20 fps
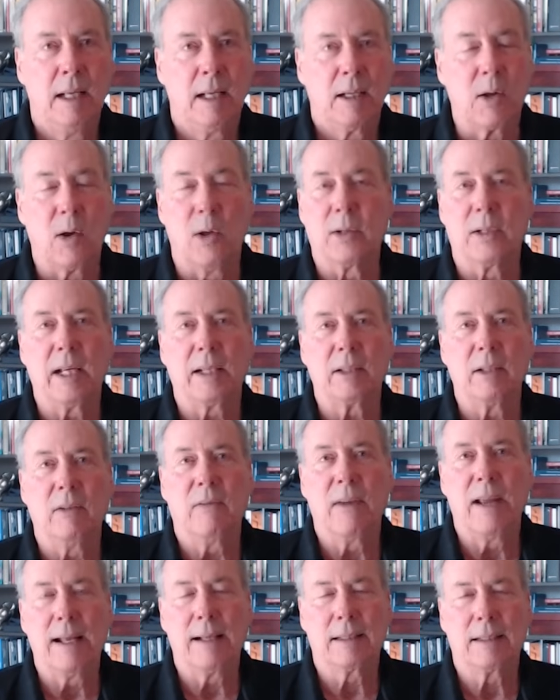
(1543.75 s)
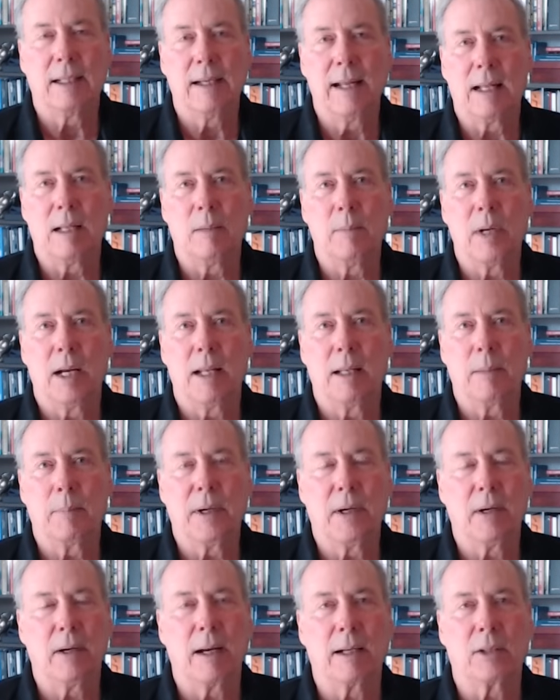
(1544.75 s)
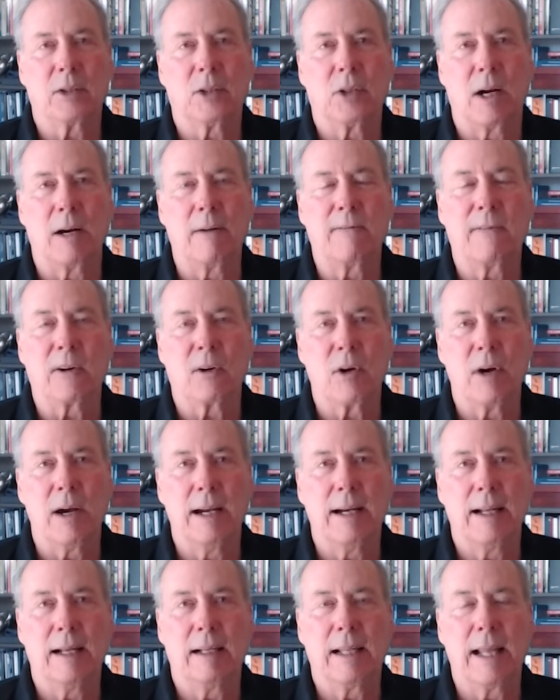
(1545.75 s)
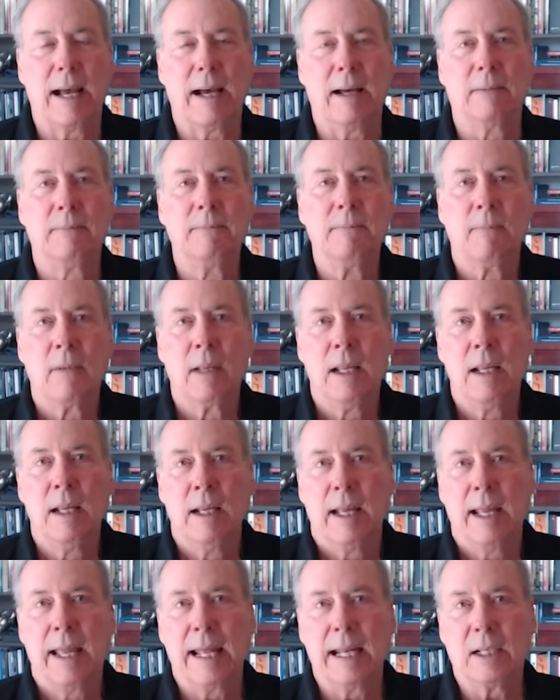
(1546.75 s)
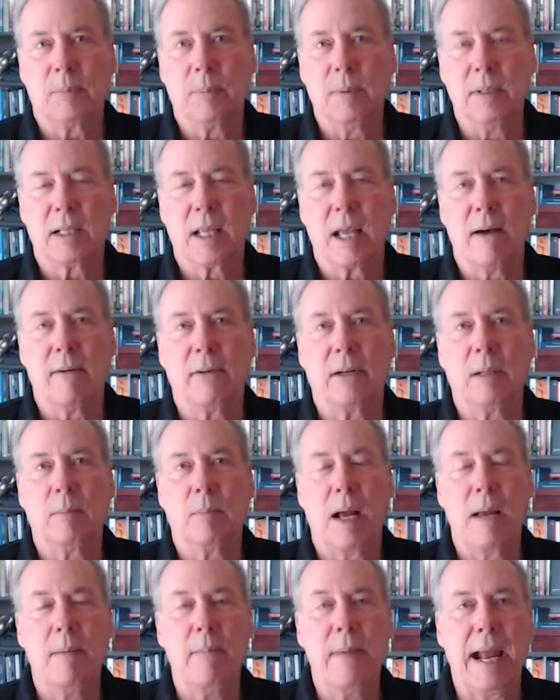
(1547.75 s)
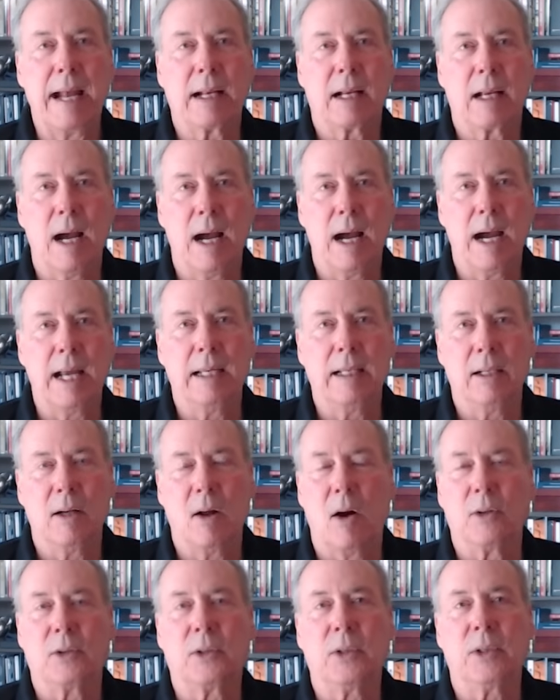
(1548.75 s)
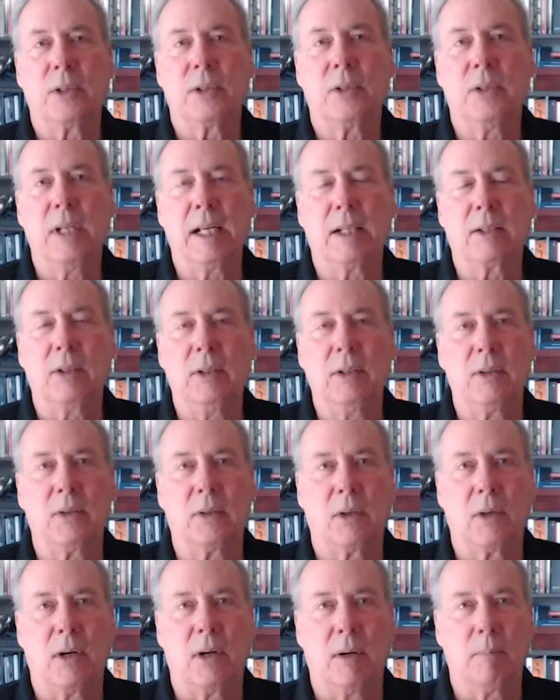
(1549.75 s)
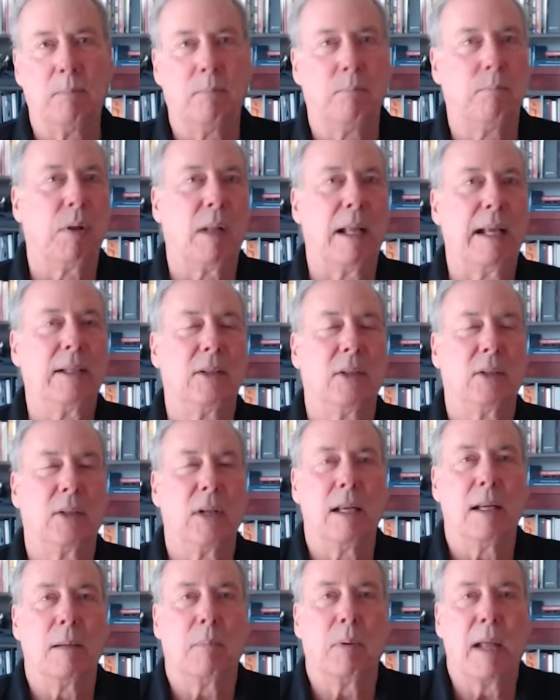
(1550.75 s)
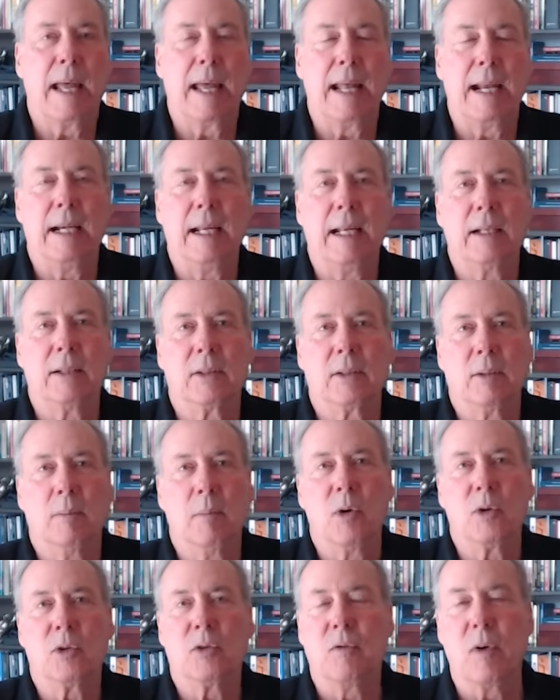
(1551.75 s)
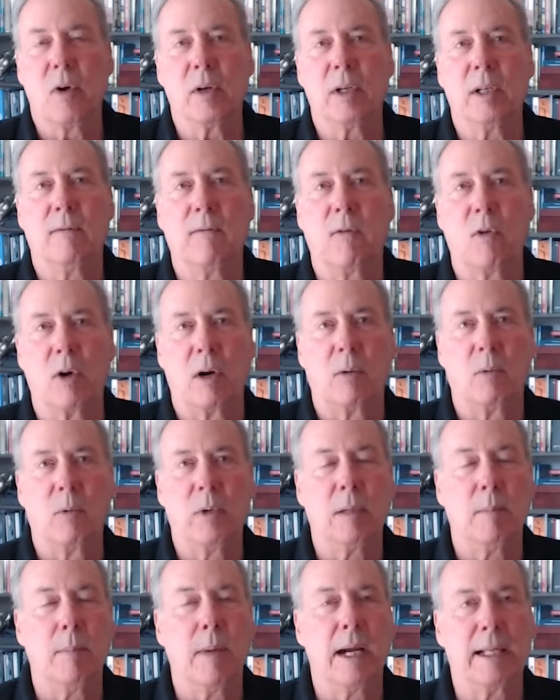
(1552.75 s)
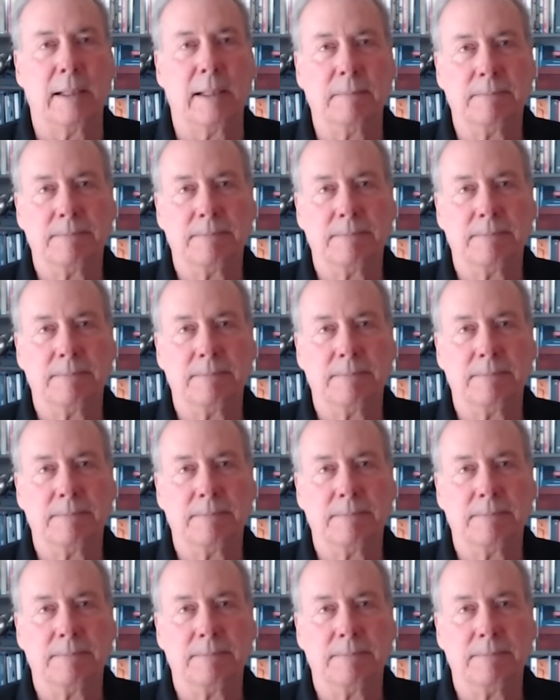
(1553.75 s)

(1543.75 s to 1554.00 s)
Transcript: Gold doesn't fail. It's an element on the periodic chart, for crying out loud. And it's been coveted by mankind in all jurisdictions or all places on the planet as the most voted for real money.